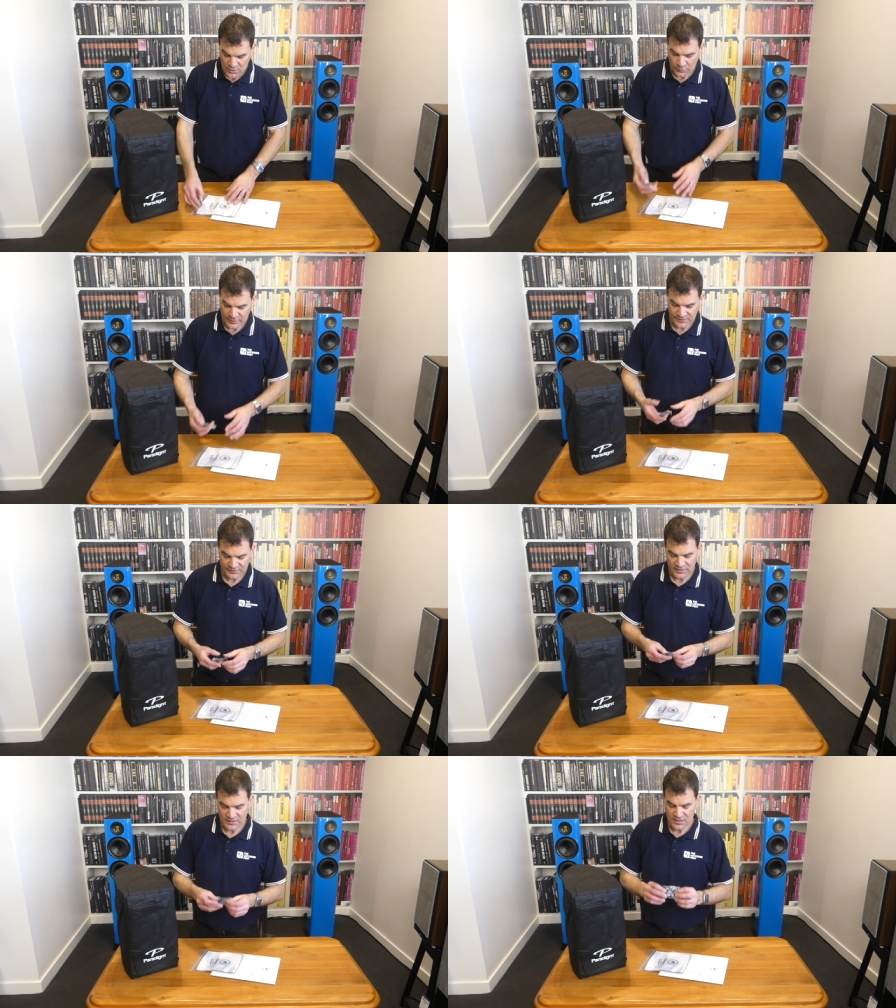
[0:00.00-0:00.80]
We
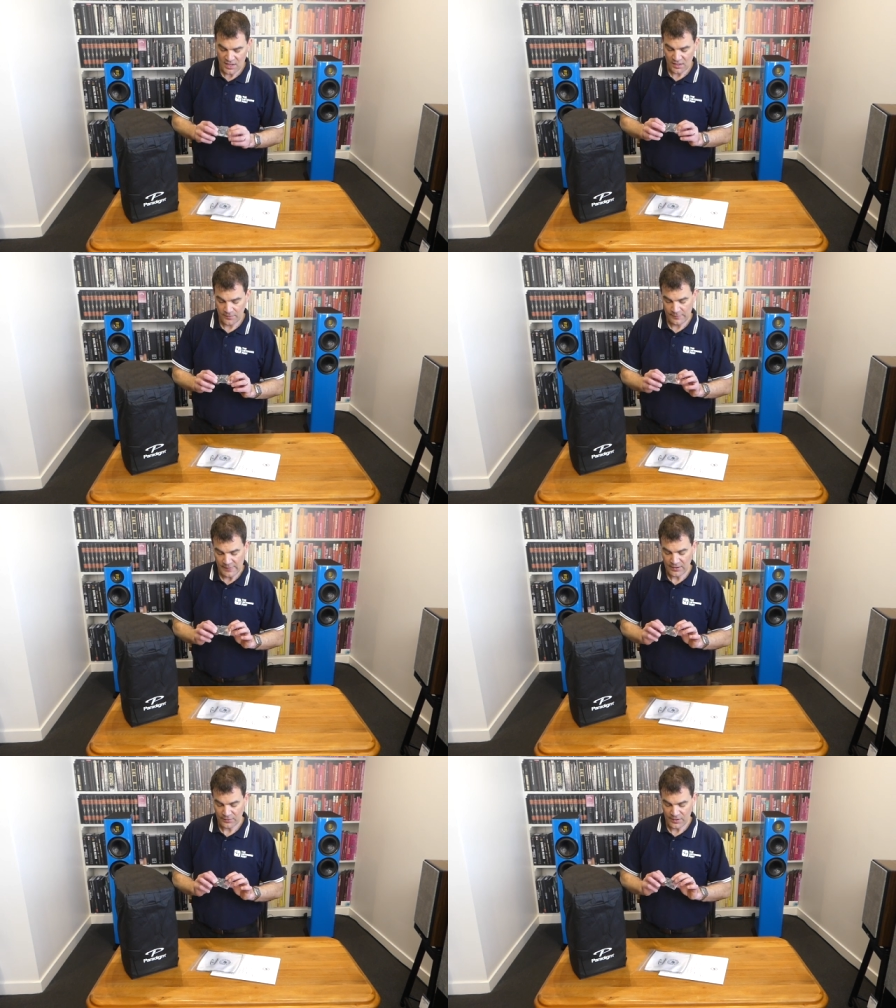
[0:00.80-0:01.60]
see uh,
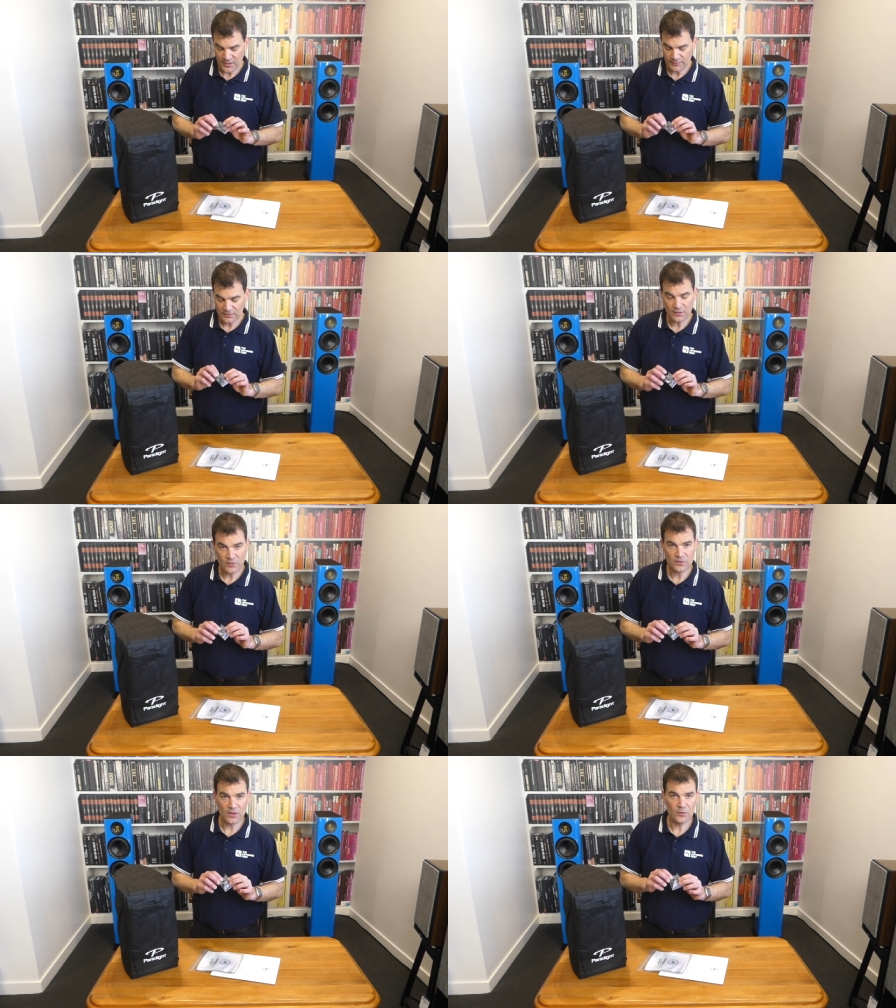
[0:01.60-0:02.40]
Paradigm
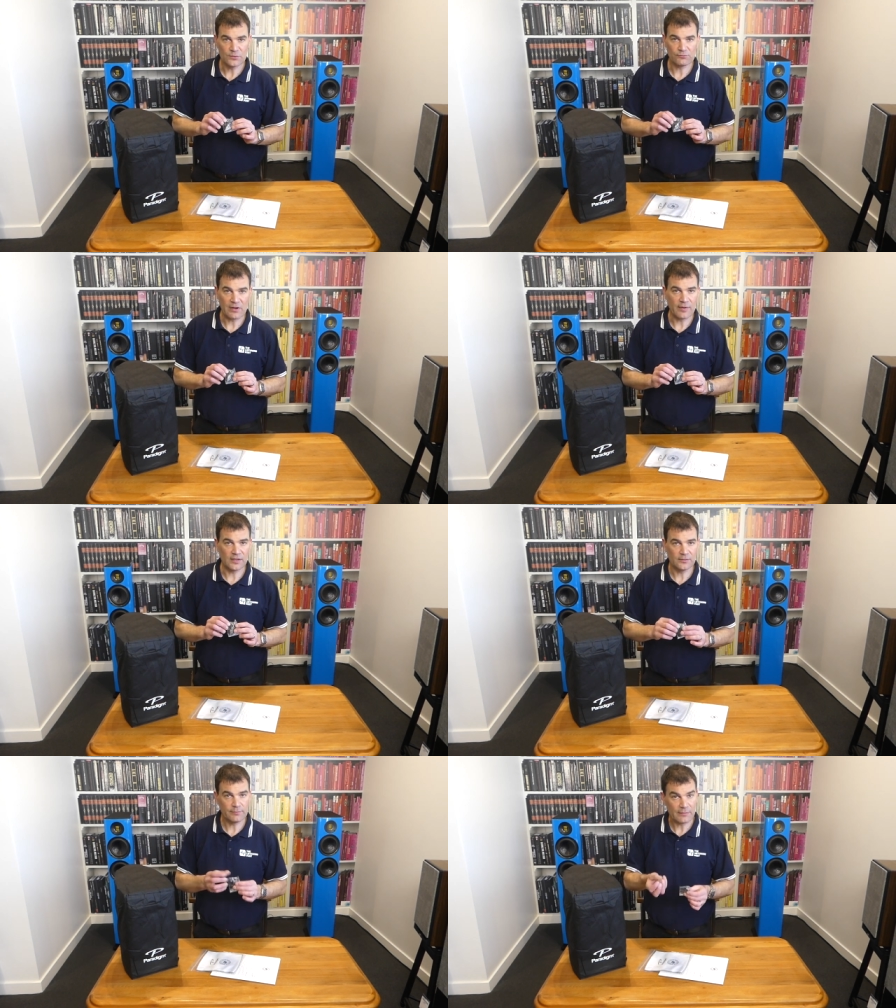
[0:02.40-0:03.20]
logoed
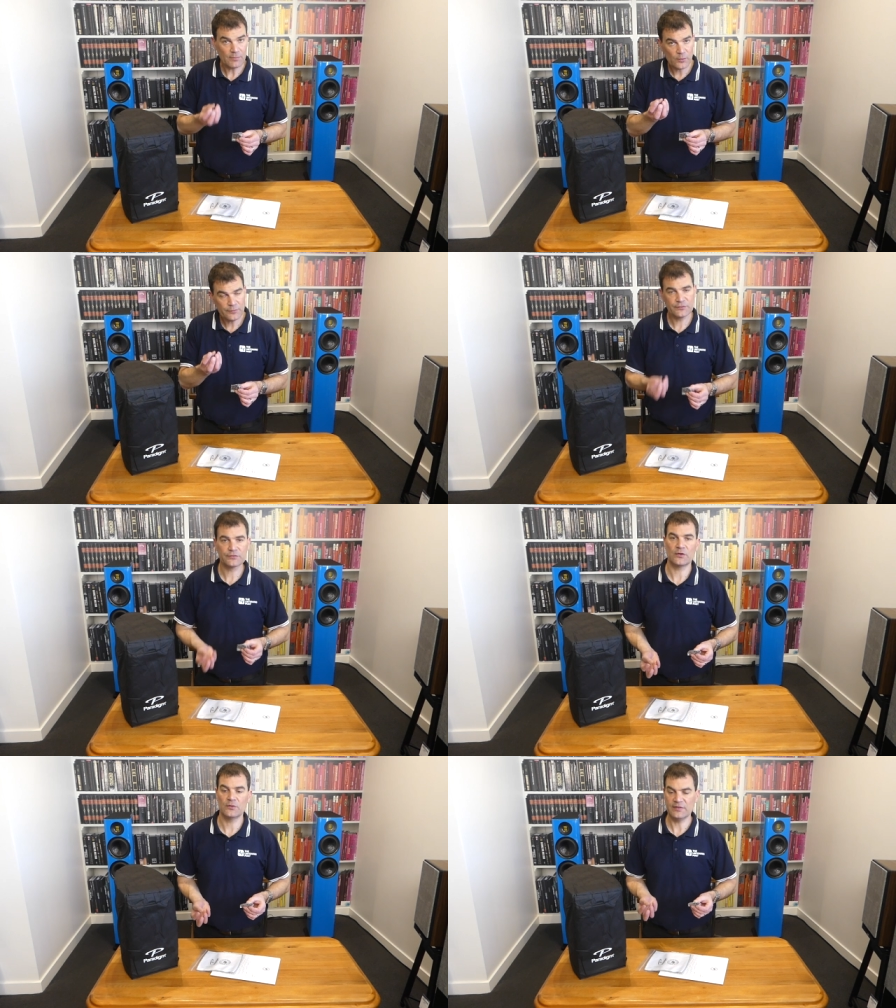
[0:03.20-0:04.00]
rubber bump ons,
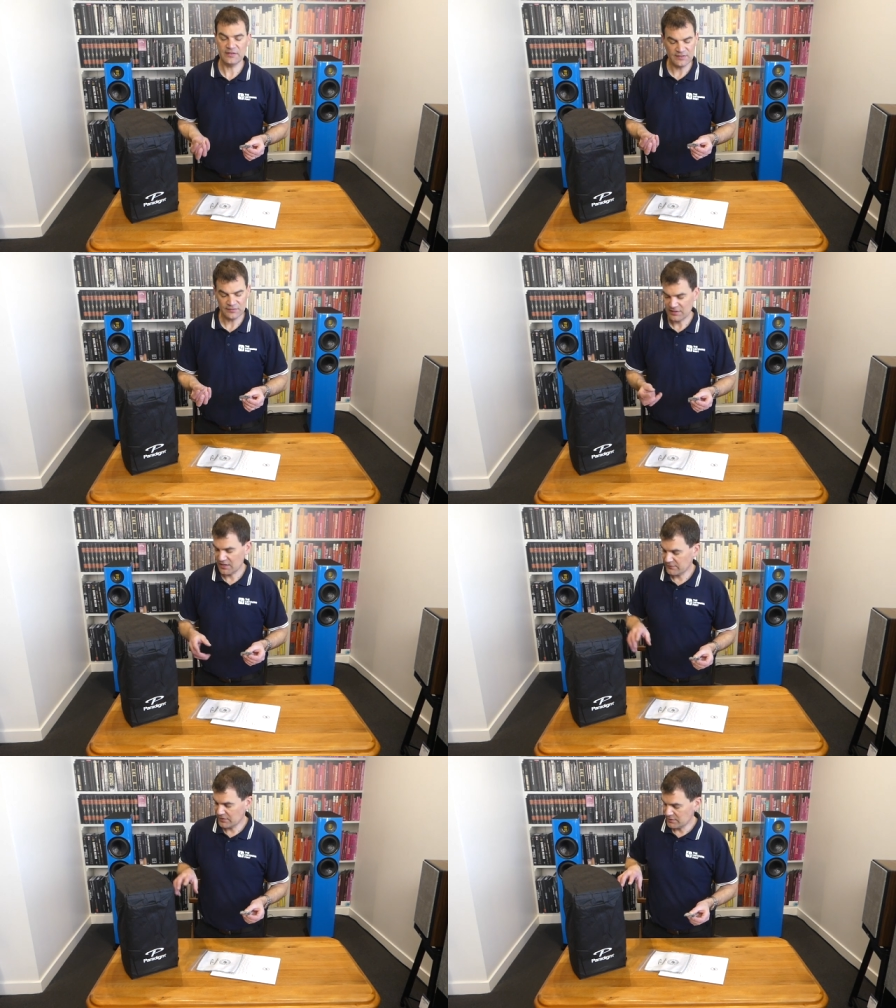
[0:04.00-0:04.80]
so these
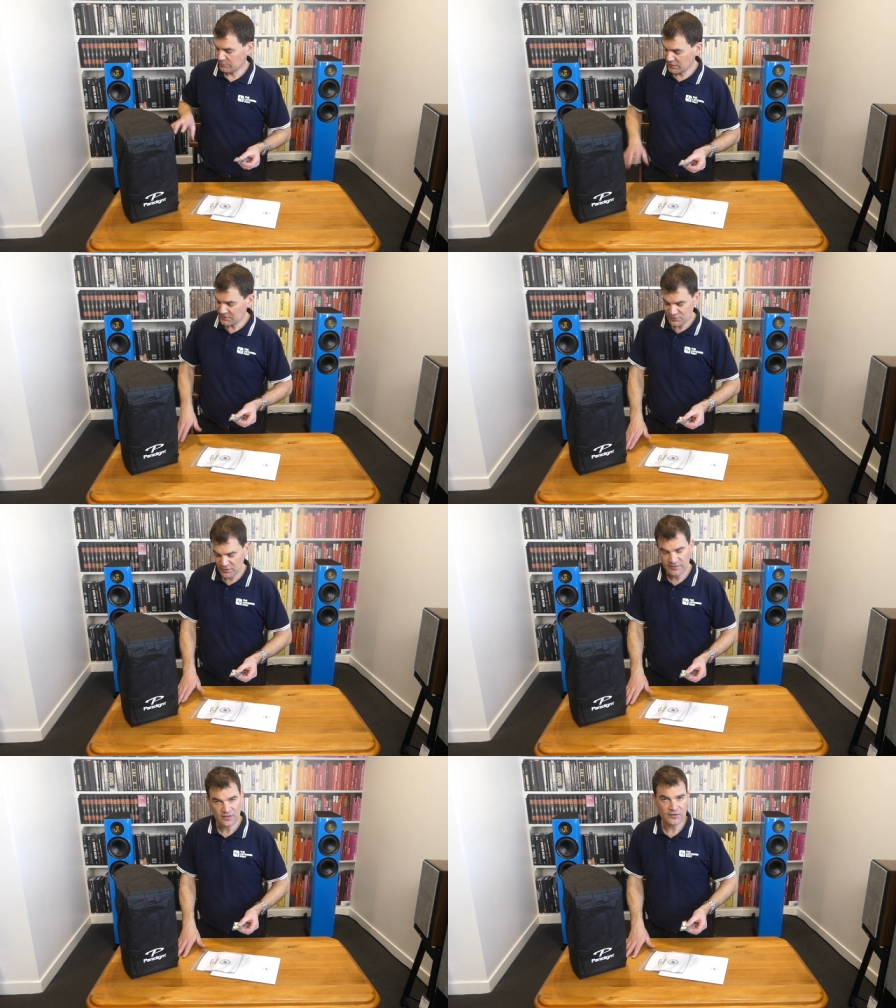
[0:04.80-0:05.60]
have a
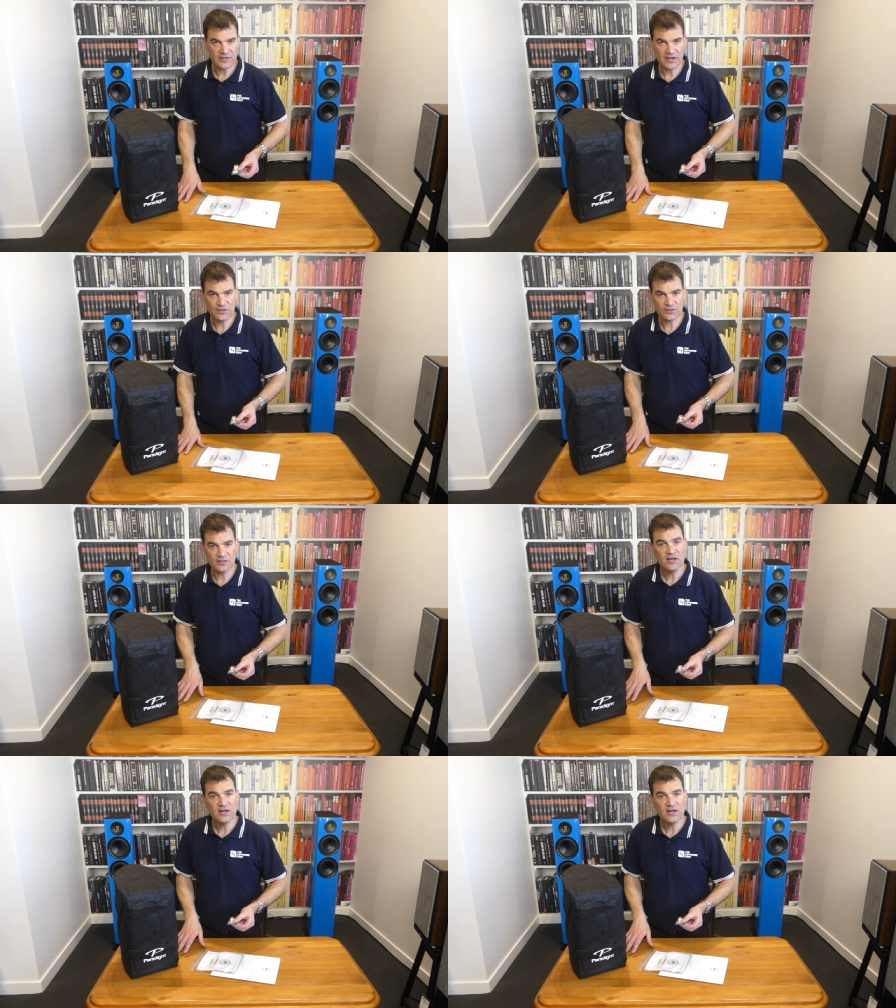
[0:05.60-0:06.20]
predetermined location